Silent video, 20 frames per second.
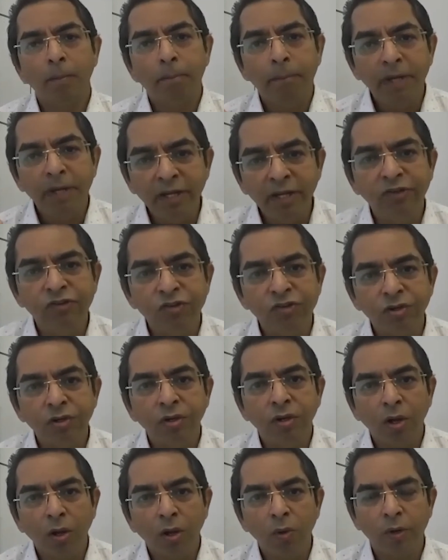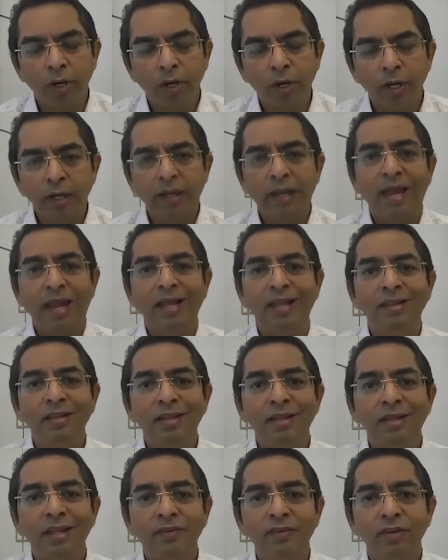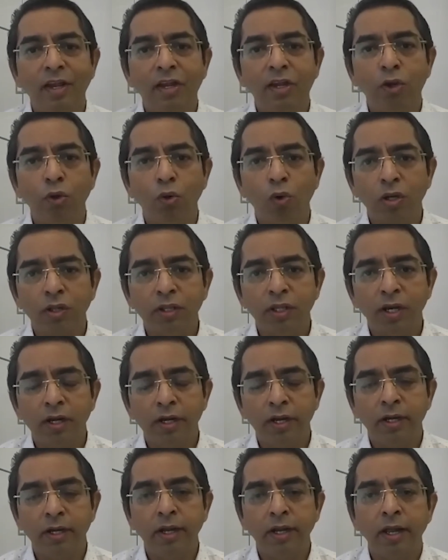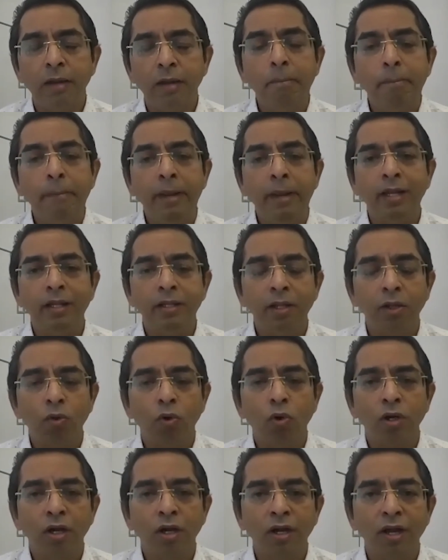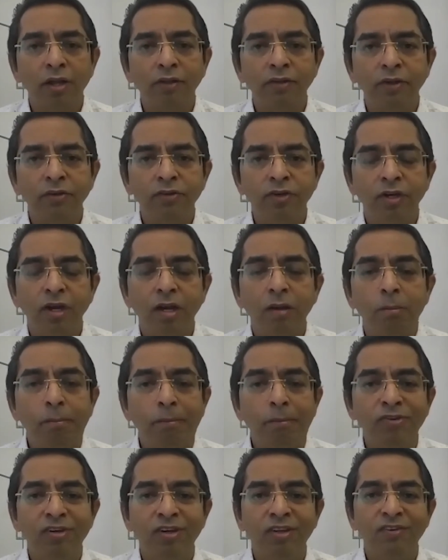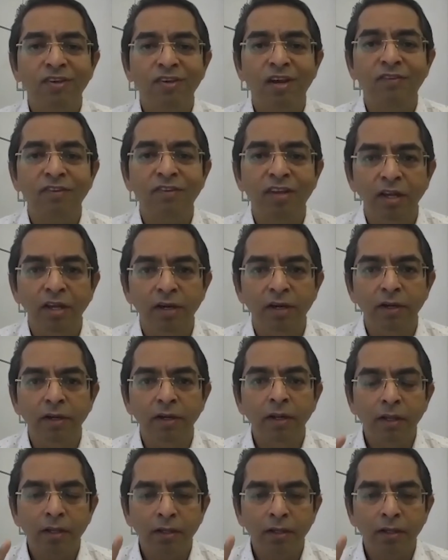breach, okay, can they secure their data and make their organization and business resilient?